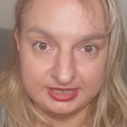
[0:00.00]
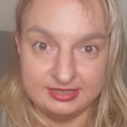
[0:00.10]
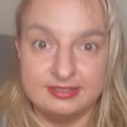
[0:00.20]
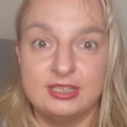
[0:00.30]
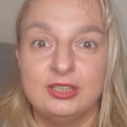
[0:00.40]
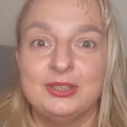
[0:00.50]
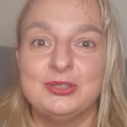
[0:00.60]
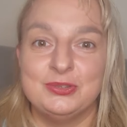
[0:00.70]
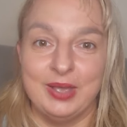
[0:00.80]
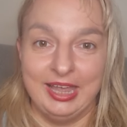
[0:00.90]
is
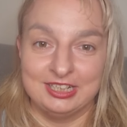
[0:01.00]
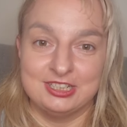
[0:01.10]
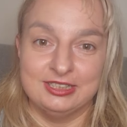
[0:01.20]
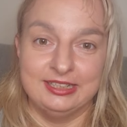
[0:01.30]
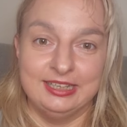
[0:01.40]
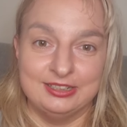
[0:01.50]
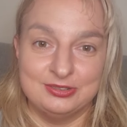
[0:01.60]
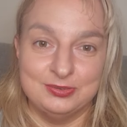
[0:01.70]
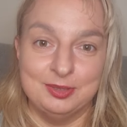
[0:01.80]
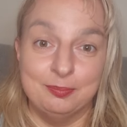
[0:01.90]
to actually get
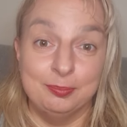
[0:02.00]
to the